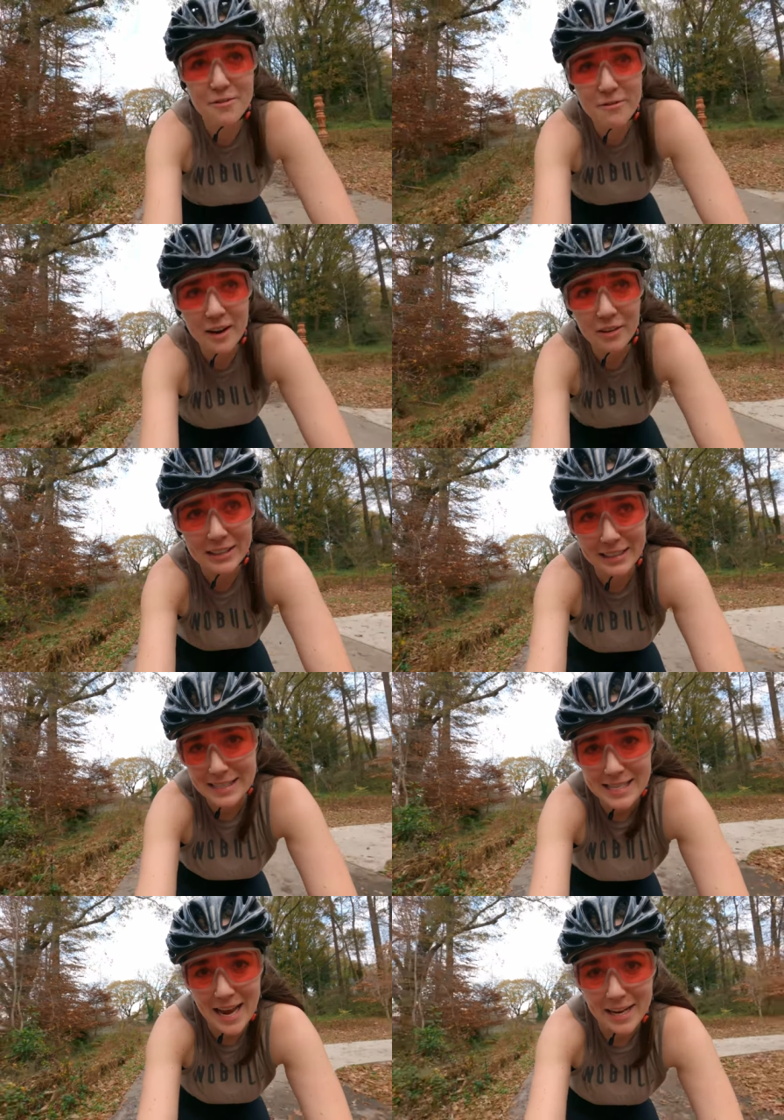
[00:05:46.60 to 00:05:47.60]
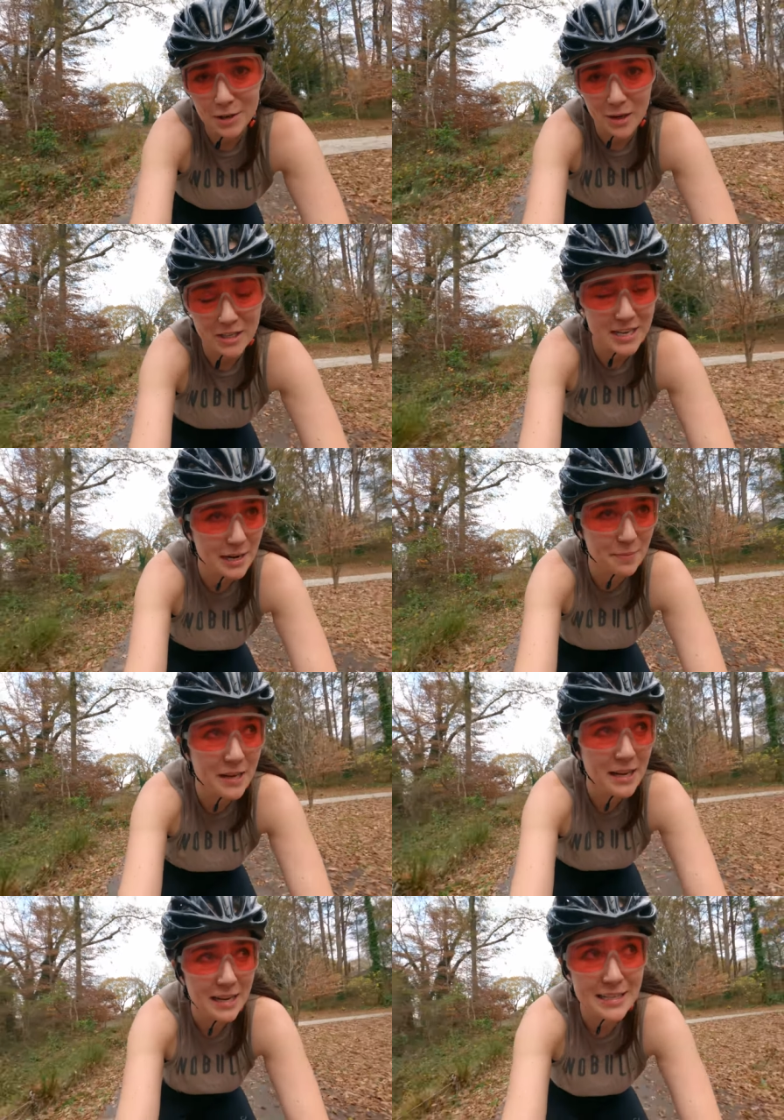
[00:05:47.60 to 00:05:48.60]
the very least, the handlebar tape
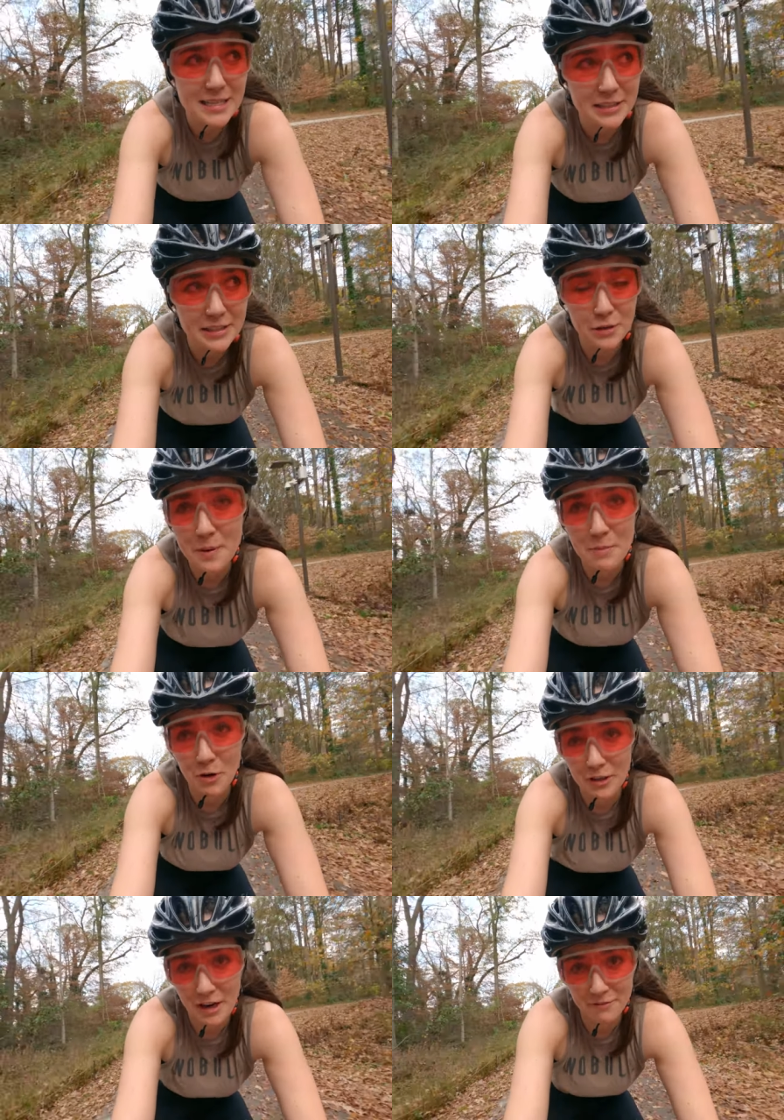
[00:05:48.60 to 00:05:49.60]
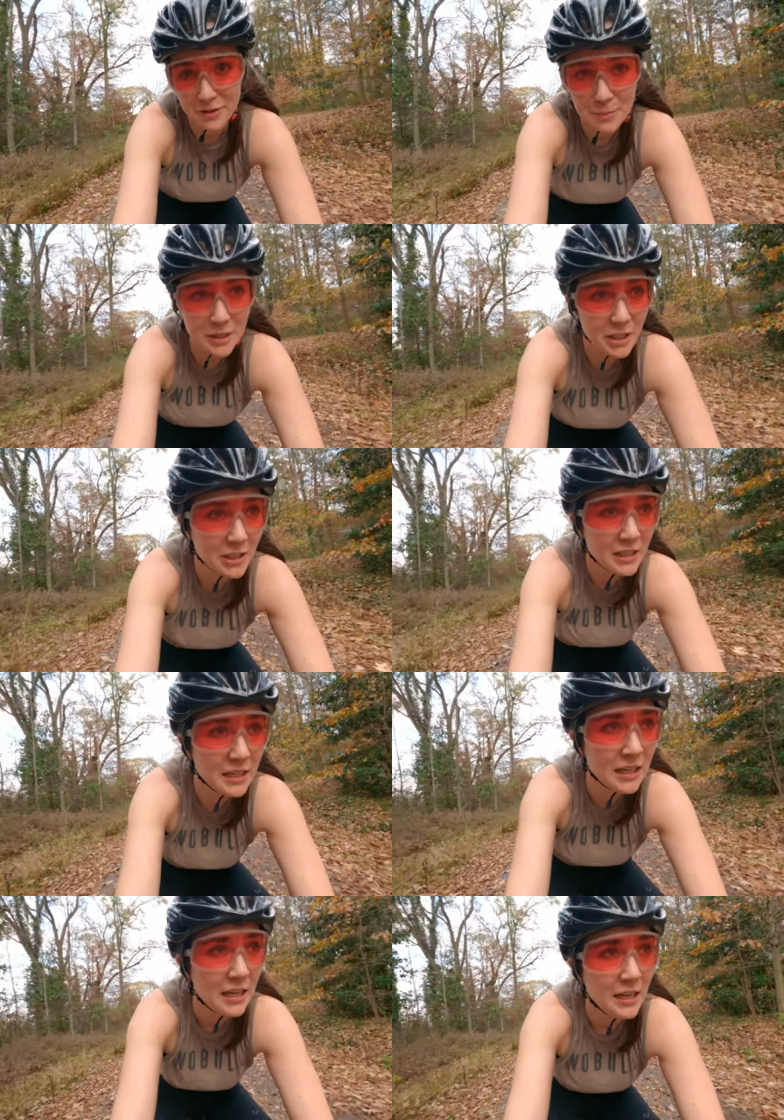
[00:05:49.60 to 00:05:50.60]
is a little bit more comfortable.
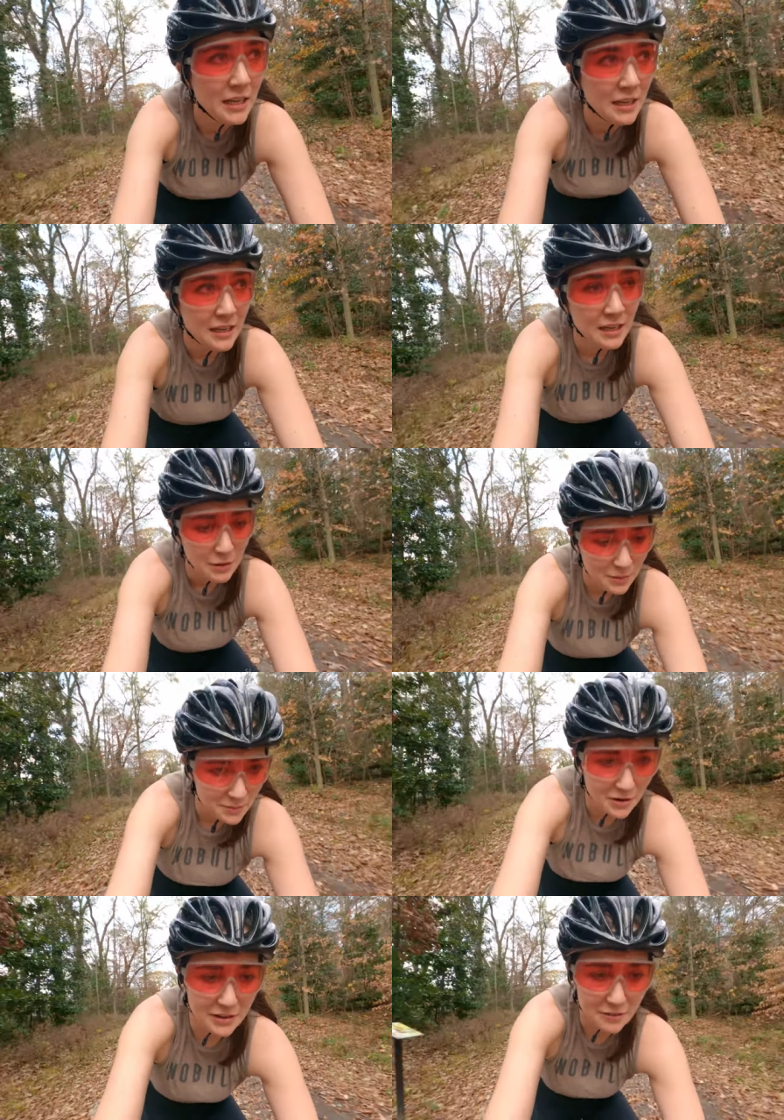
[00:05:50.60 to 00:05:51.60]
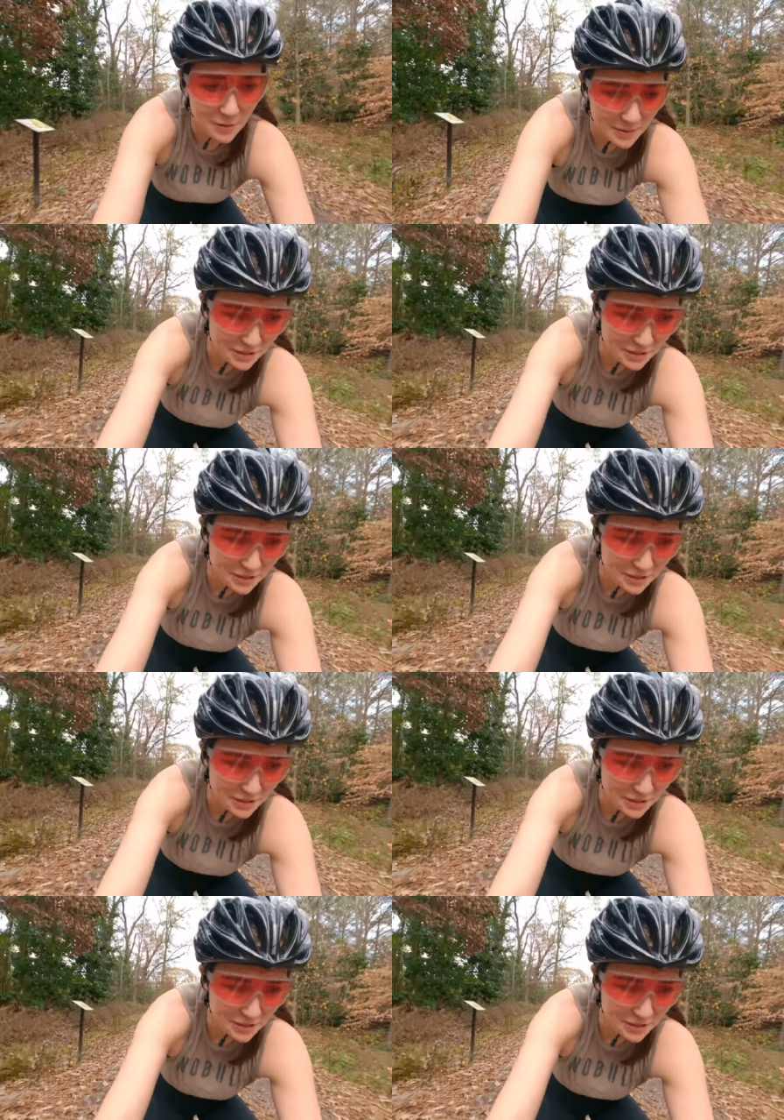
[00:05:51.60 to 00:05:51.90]
I'm going over a